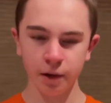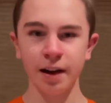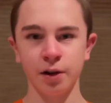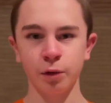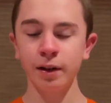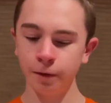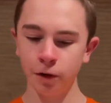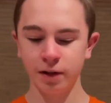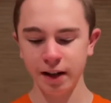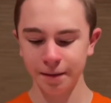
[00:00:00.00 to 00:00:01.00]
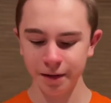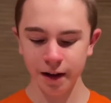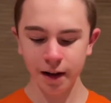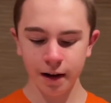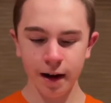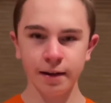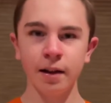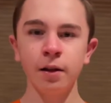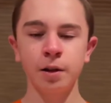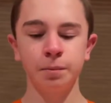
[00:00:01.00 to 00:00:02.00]
Again, 24 teams, and they
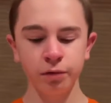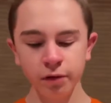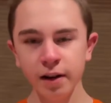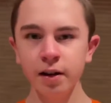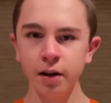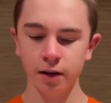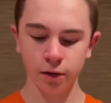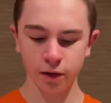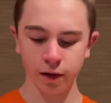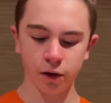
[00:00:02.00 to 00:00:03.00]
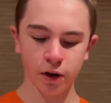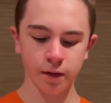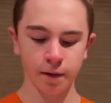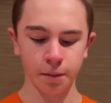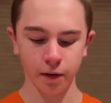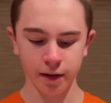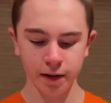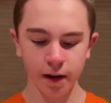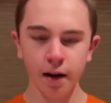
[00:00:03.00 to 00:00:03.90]
looked pretty good according to reports.